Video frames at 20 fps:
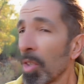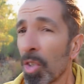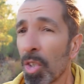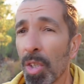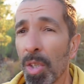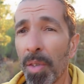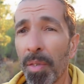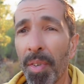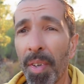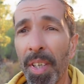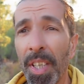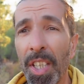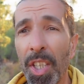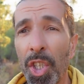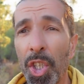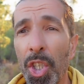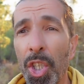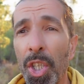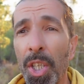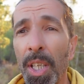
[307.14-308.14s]
So a very
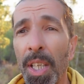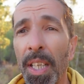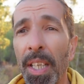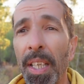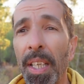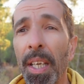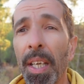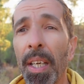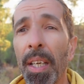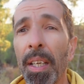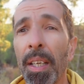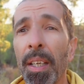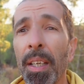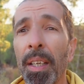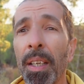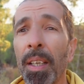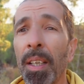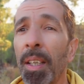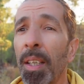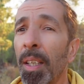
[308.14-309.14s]
chilly
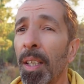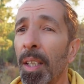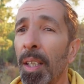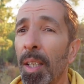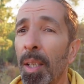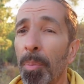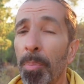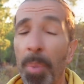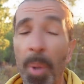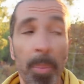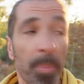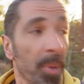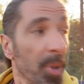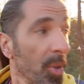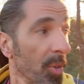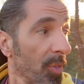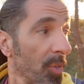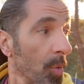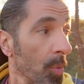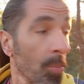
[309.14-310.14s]
but
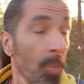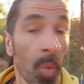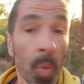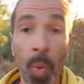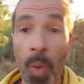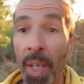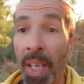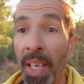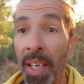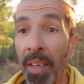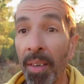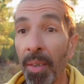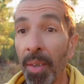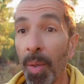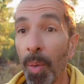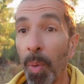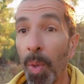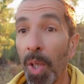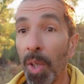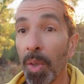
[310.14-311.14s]
beautiful morning here at
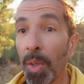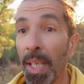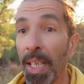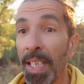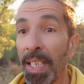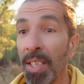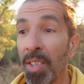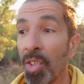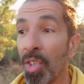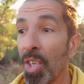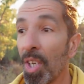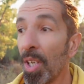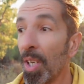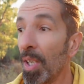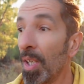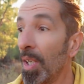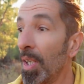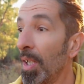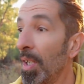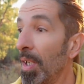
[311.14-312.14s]
the Wildlands.
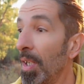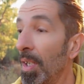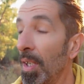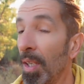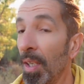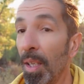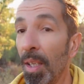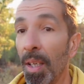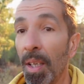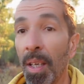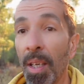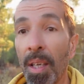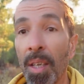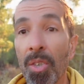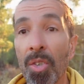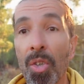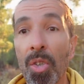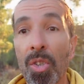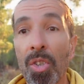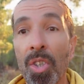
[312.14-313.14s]

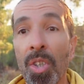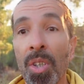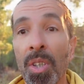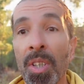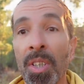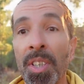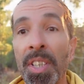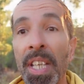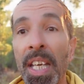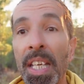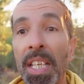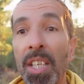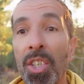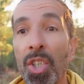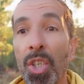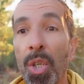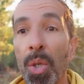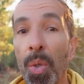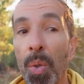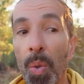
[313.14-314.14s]
So it's kind of day
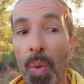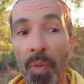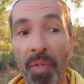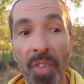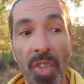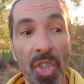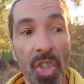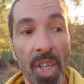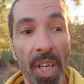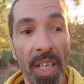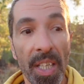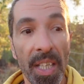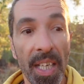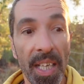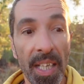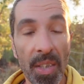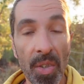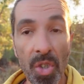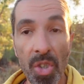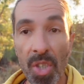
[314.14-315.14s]
two of the shade
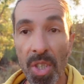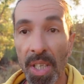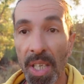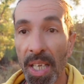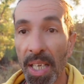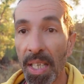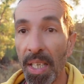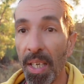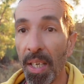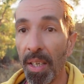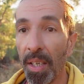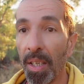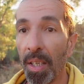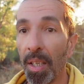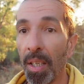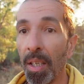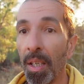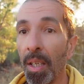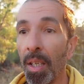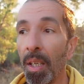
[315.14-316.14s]
house today.
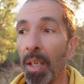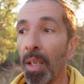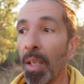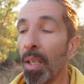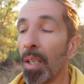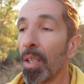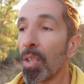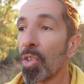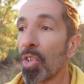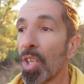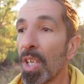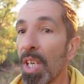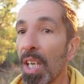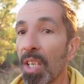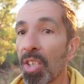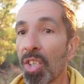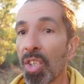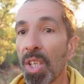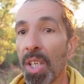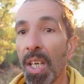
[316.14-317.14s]
So
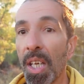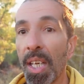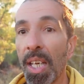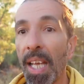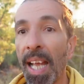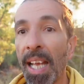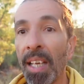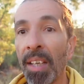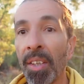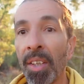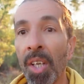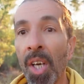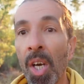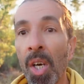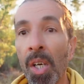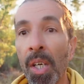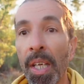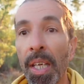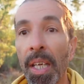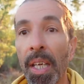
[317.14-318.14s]
yesterday Alan and
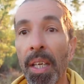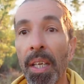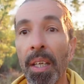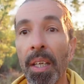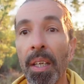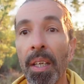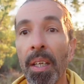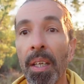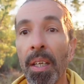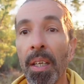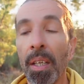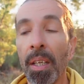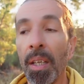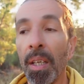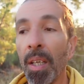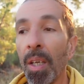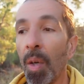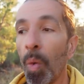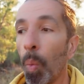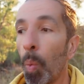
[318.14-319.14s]
I
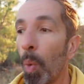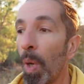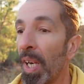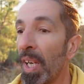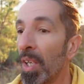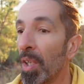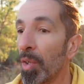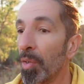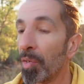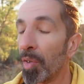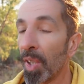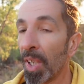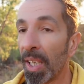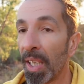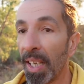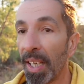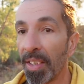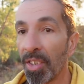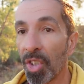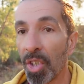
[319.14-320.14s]
went over and
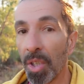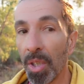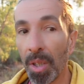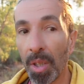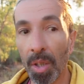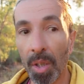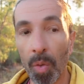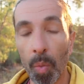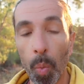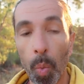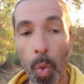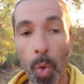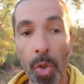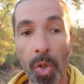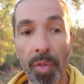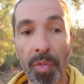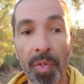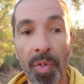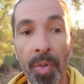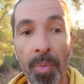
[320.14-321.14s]
collected a lot of
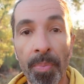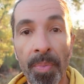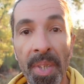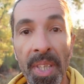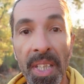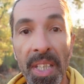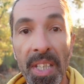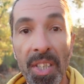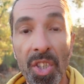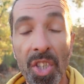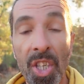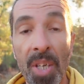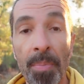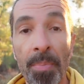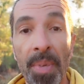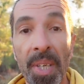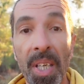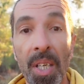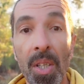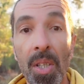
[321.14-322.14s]
wood from the
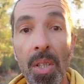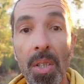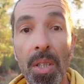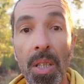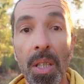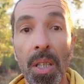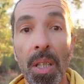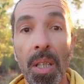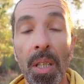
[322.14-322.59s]
timber yard